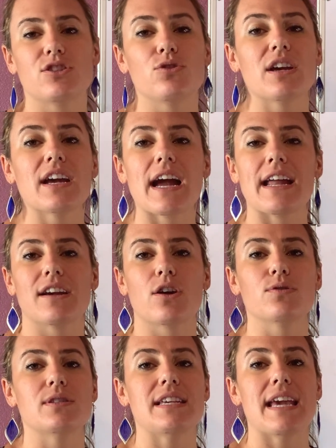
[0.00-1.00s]
You can kind of go
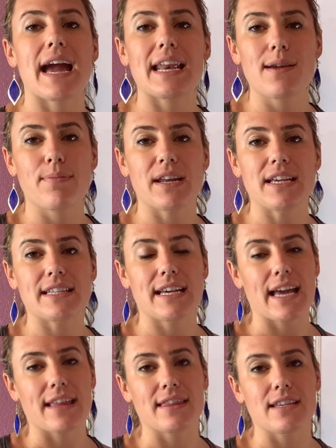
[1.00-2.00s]
see anybody to
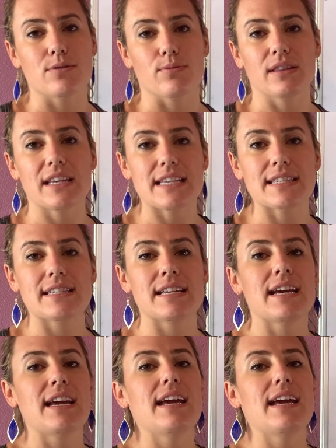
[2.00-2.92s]
get these released,